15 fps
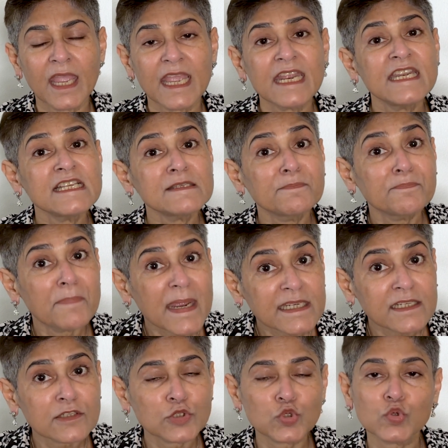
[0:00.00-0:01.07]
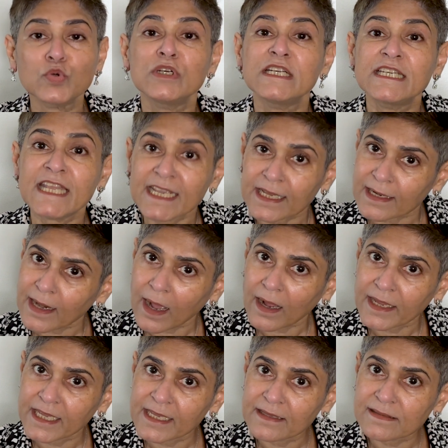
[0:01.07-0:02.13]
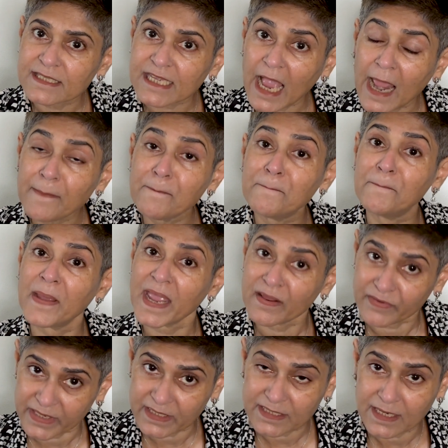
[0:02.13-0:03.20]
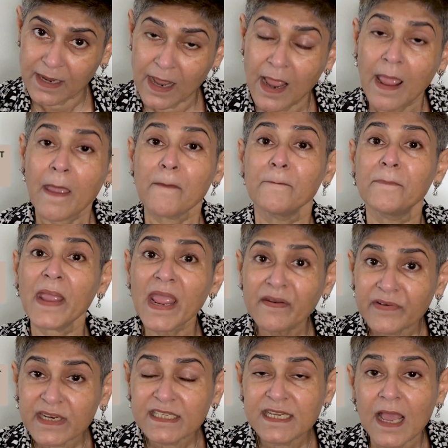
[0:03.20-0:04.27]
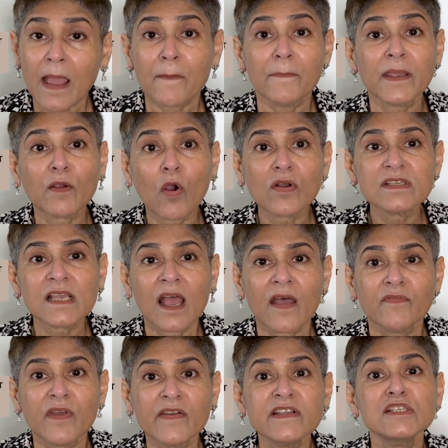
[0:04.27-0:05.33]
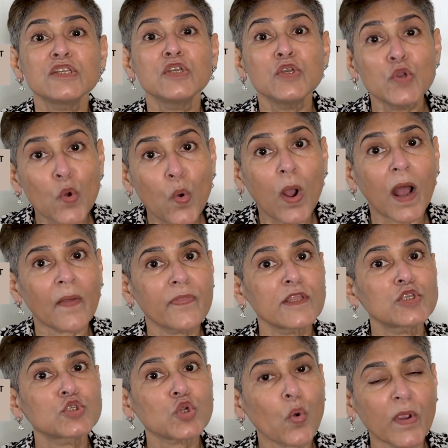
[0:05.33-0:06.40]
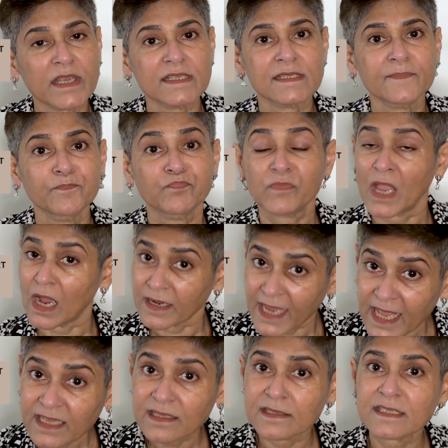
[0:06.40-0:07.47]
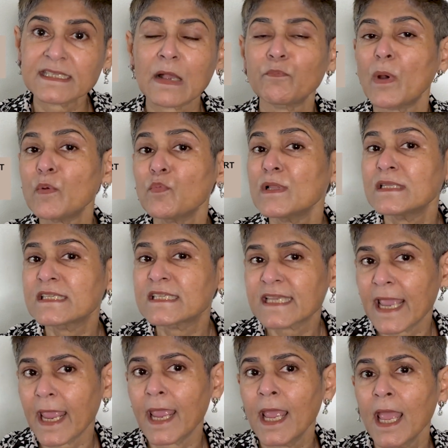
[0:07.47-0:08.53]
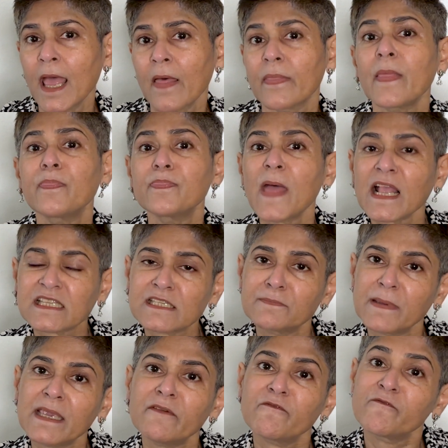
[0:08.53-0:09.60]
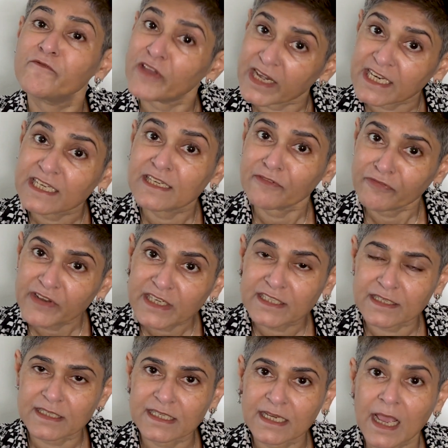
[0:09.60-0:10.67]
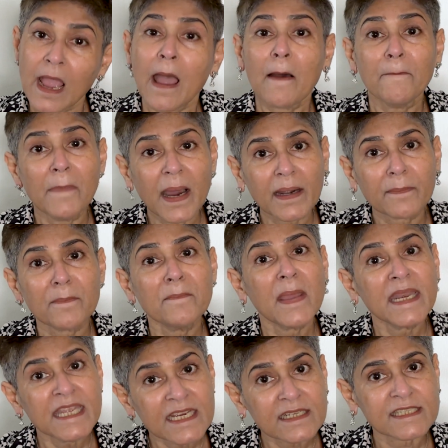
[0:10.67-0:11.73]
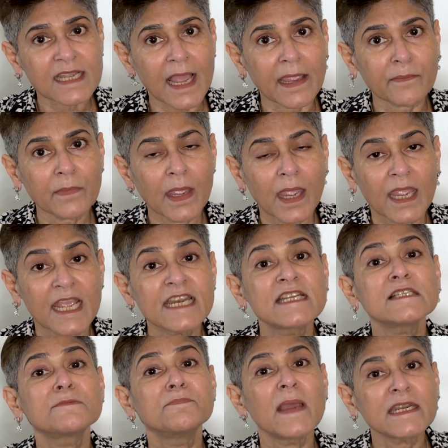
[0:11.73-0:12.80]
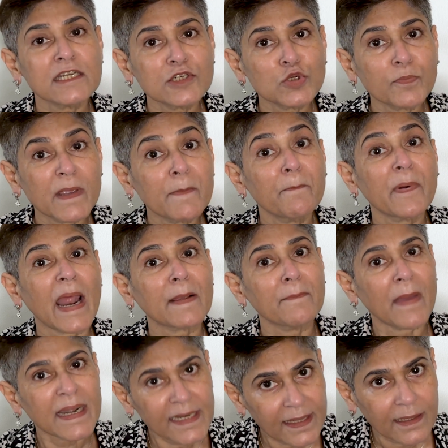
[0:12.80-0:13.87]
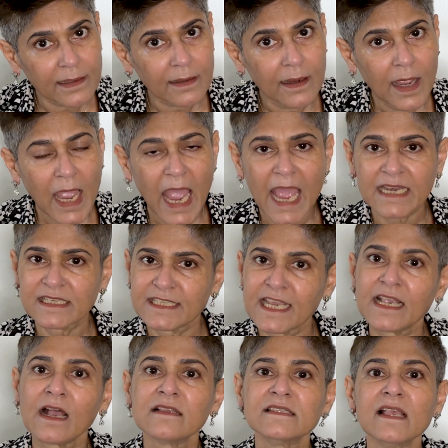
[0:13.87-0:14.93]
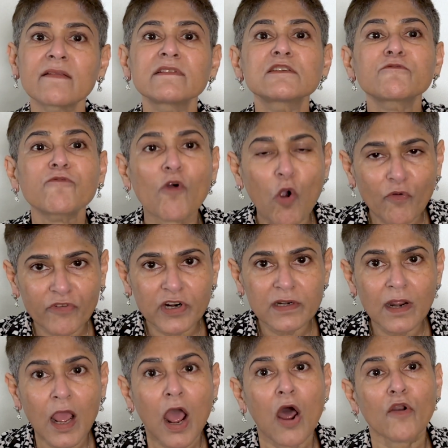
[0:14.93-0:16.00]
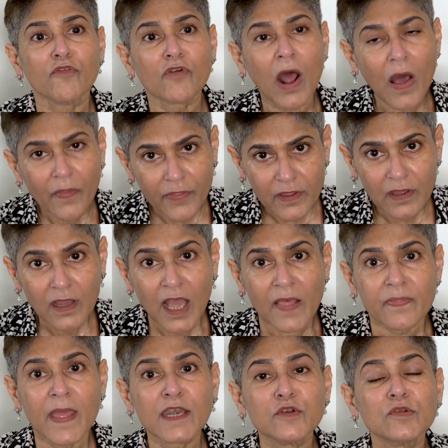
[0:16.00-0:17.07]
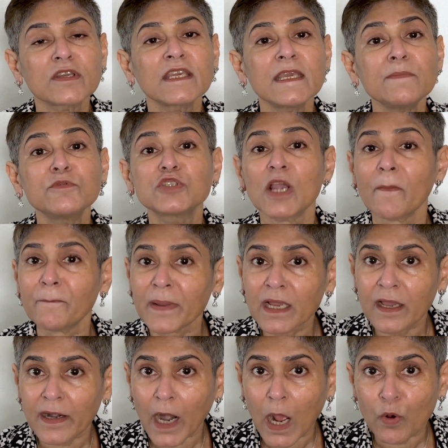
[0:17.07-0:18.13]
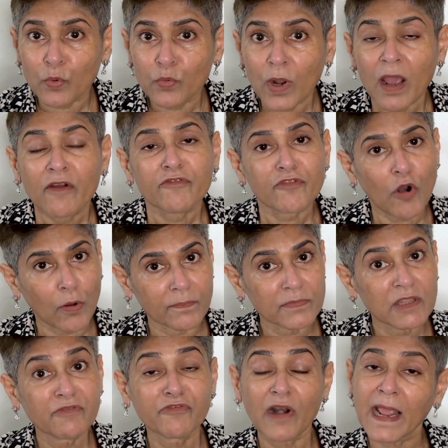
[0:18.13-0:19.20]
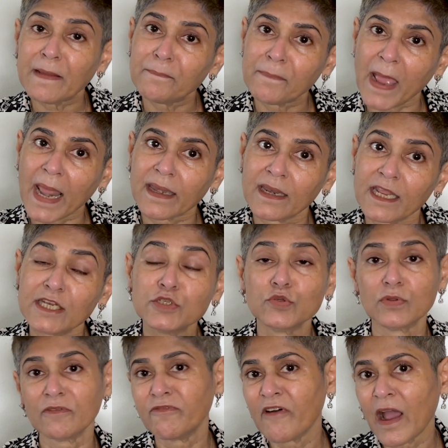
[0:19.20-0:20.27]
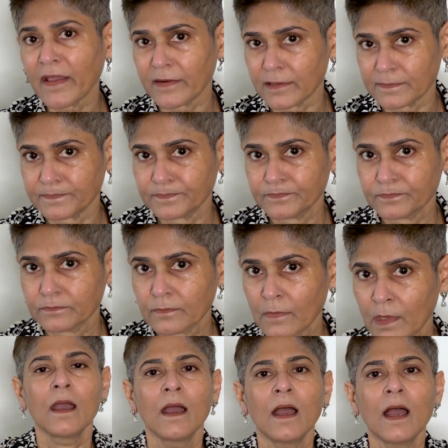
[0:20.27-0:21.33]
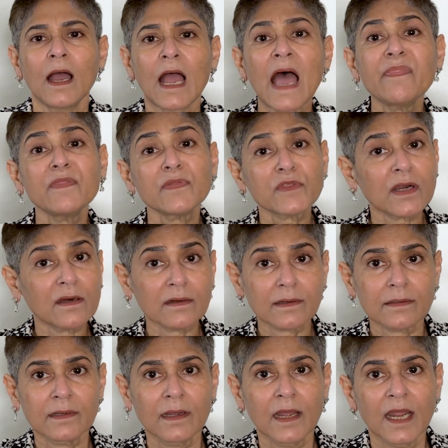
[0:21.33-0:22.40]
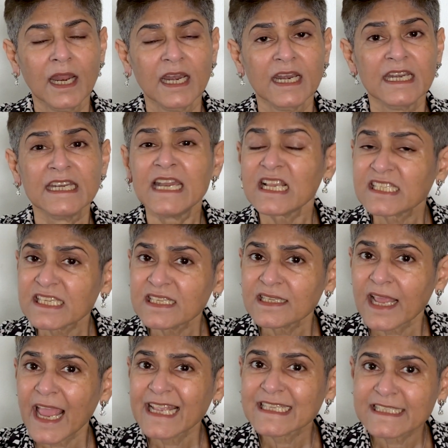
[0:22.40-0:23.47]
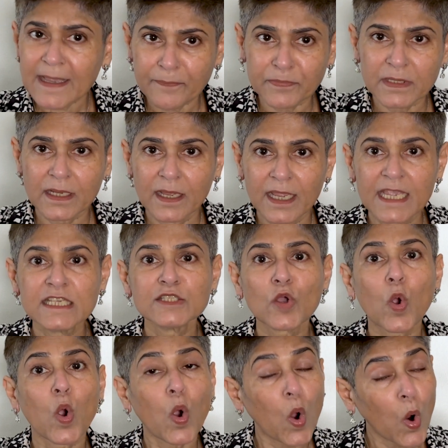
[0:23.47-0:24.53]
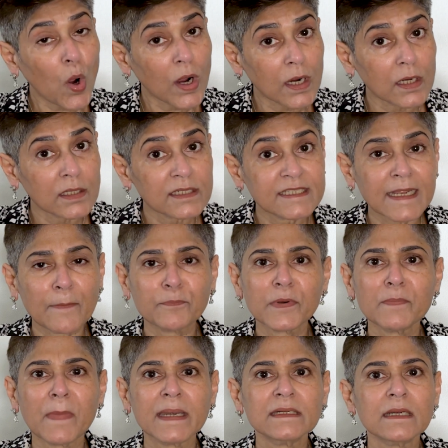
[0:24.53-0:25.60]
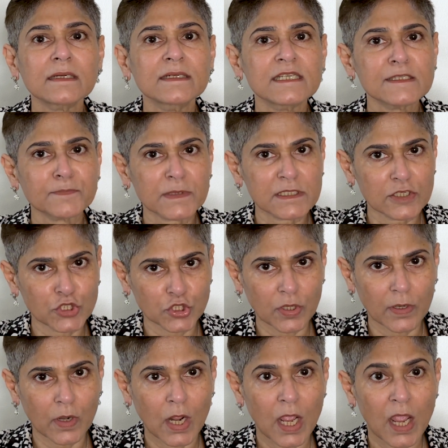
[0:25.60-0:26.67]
it is better to dig in our heels and bear it. Bear it because there is no other choice. Again, someone will say that that's being very defeatist. But many a time, it is better to be pragmatic and take ourselves forward rather than to keep jumping around from the frying pan into the fire. And the third, doesn't accept his or her temperamental disposition,